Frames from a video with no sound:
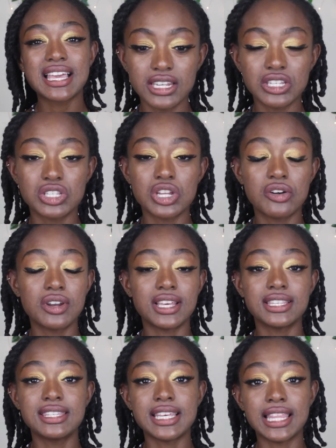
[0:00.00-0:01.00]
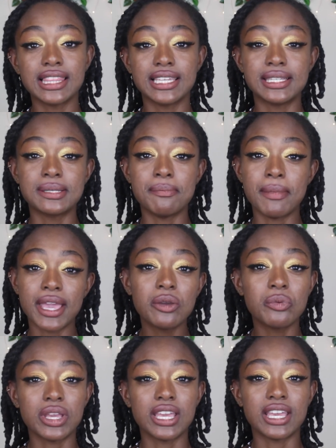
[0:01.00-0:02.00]
and is known as scentless
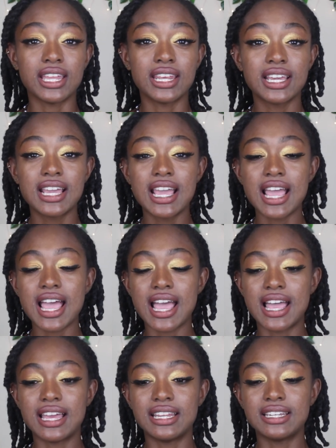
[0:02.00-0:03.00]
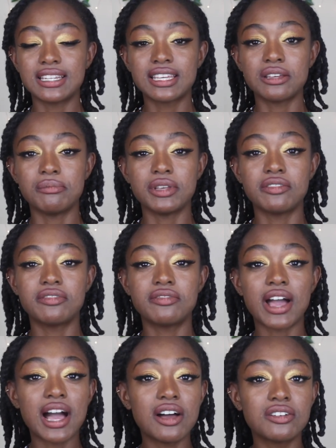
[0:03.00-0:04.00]
mayweed, and can be
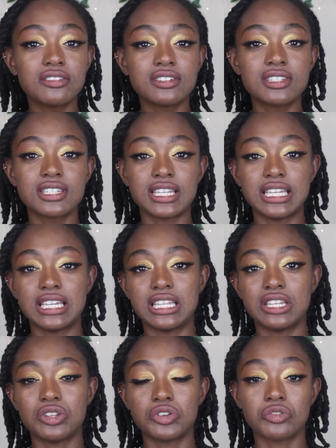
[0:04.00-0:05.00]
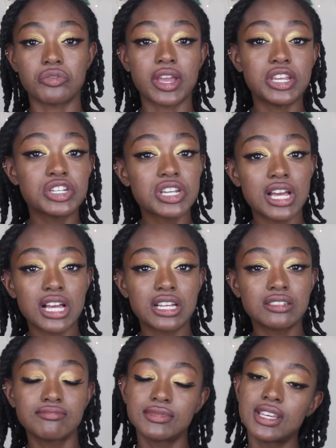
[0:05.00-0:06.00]
found in
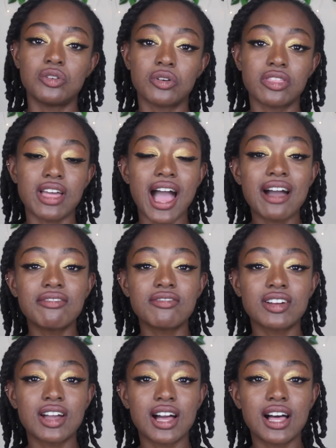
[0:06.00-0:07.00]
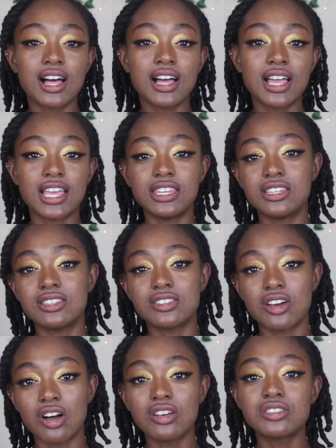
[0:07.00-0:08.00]
Eurasia, North Africa, and
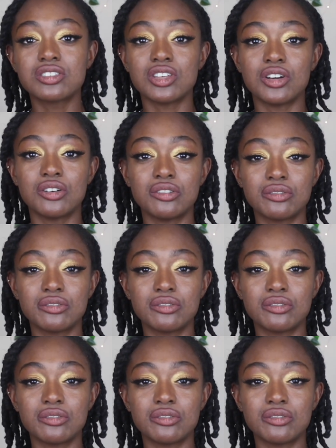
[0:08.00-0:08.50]
is also